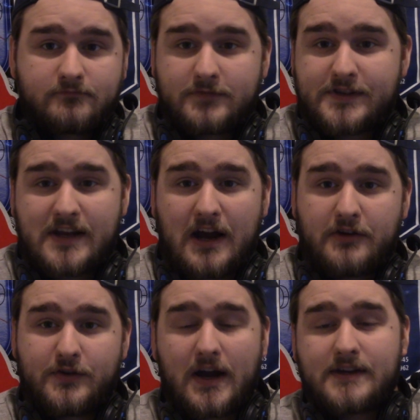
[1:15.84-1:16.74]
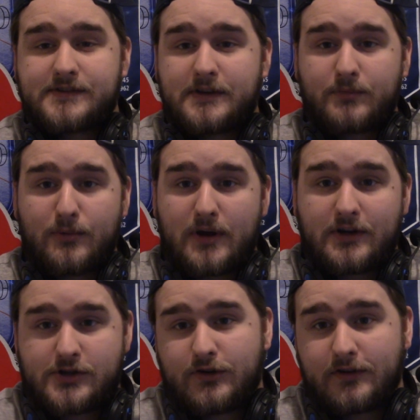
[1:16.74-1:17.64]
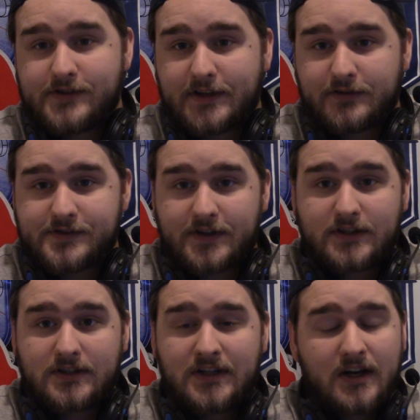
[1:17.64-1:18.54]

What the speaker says: see how you guys think my managerial skills are.